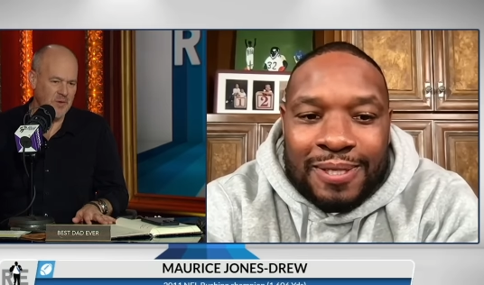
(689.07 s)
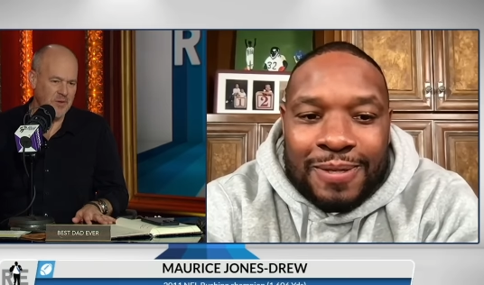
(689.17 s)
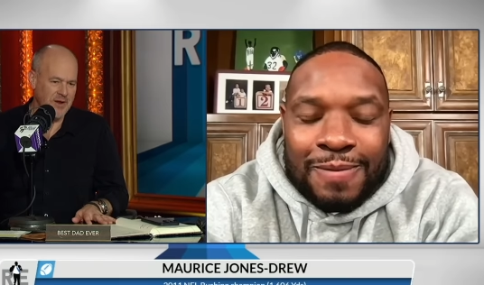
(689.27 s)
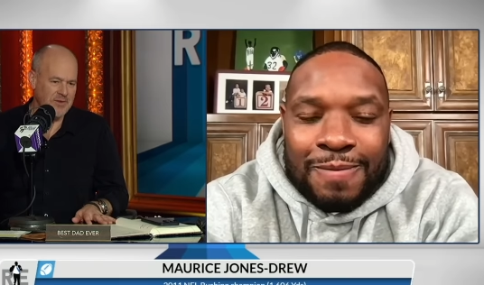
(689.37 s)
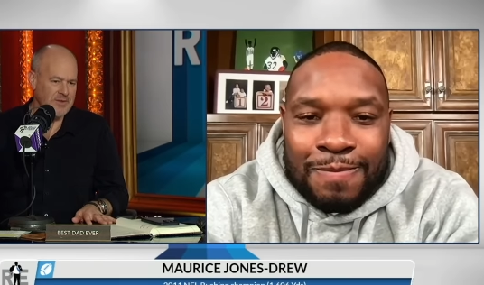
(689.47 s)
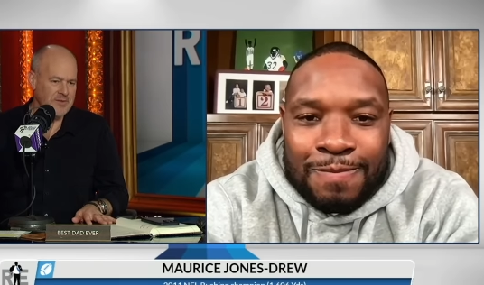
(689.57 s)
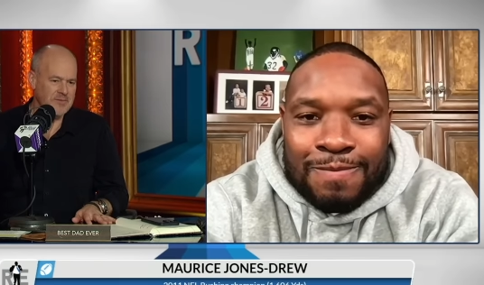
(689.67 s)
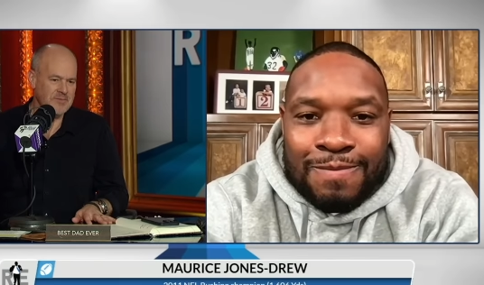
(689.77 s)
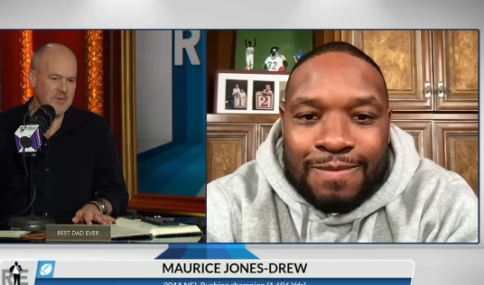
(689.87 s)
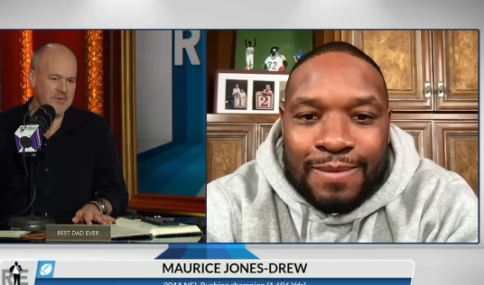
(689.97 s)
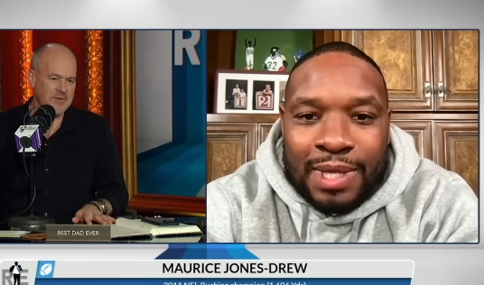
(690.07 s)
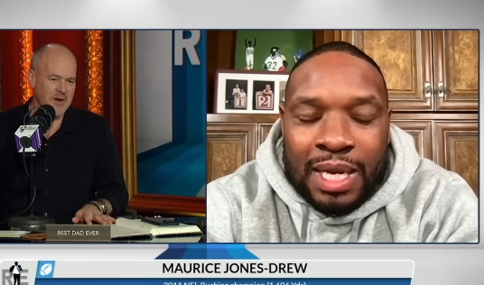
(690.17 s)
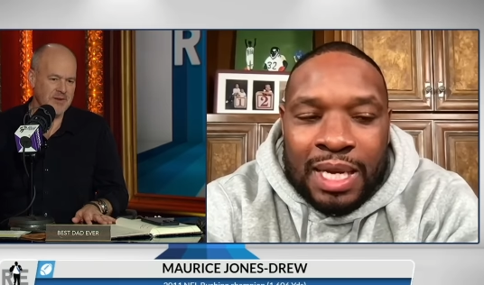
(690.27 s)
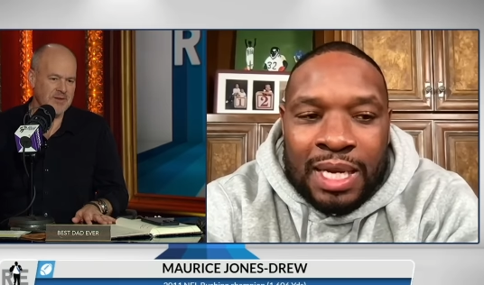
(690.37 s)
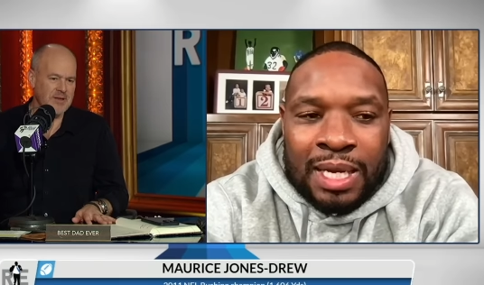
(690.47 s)
Speaker 1: goal range? What was the
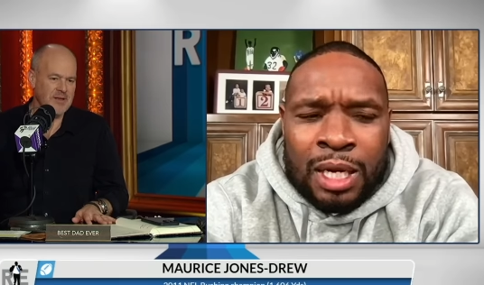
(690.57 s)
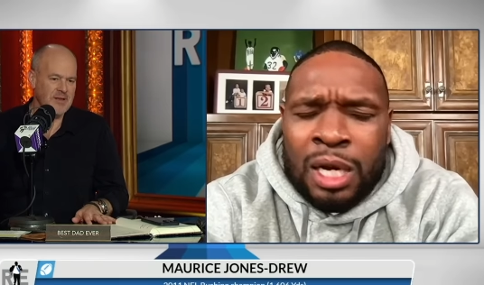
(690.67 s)
range?